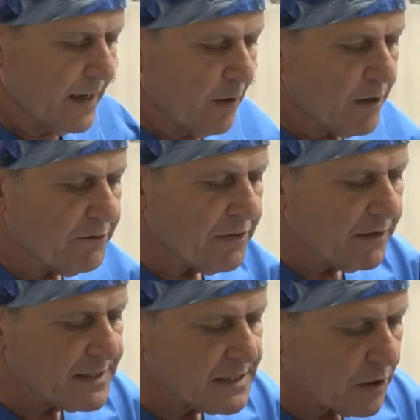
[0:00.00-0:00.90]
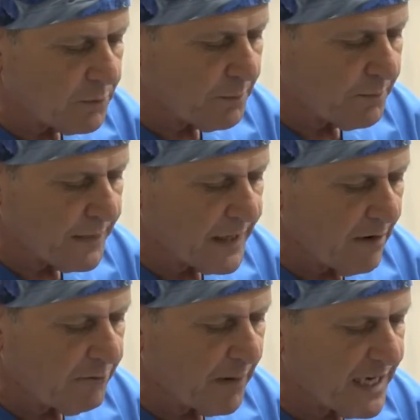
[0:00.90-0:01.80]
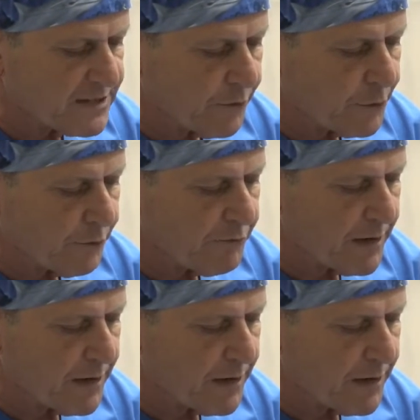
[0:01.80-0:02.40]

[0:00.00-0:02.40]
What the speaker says: Now, if there is not enough place for your